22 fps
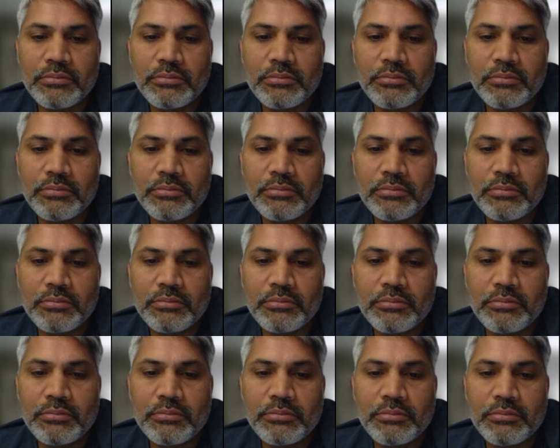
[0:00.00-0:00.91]
source
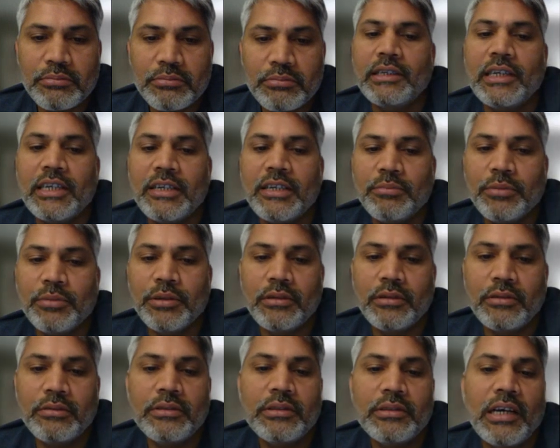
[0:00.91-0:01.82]
code control
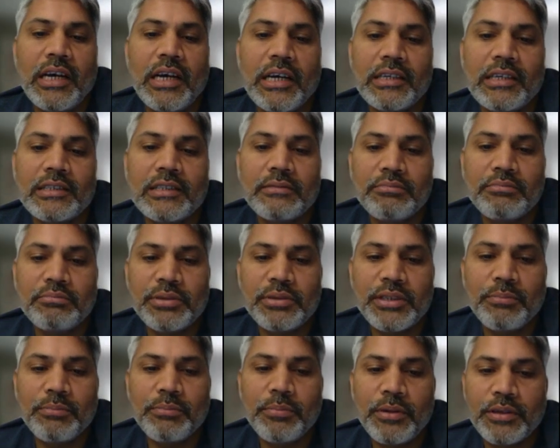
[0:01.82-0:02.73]
and enable
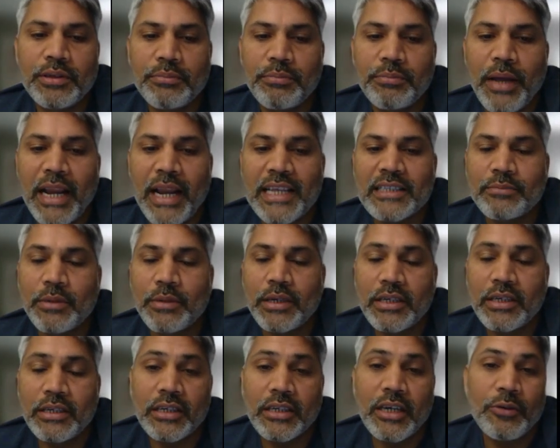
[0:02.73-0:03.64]
simpler
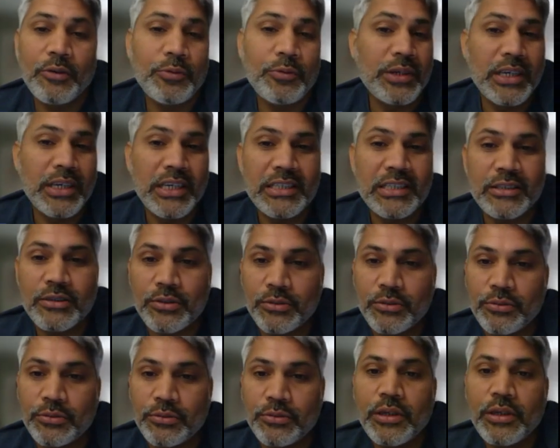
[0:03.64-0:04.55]
management and
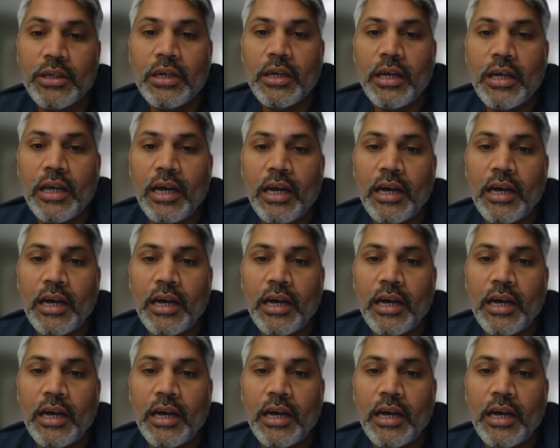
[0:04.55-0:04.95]
governance through.